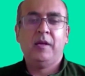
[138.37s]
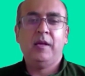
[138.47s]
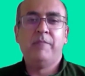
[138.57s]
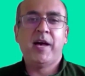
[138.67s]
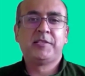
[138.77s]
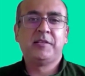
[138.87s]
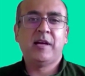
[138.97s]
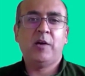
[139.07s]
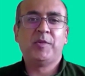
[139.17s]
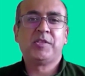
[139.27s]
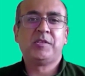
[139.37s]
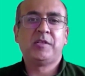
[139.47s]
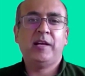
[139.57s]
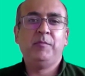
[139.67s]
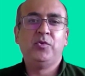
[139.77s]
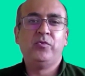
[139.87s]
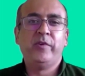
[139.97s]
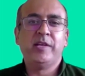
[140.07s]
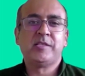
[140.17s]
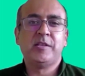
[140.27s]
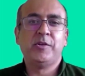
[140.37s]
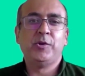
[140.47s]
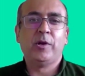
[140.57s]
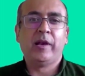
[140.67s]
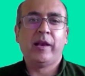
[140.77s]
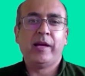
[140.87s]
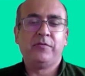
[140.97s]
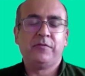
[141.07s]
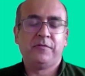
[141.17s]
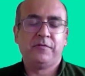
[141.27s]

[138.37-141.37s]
Imagine how much time you wasted in your life.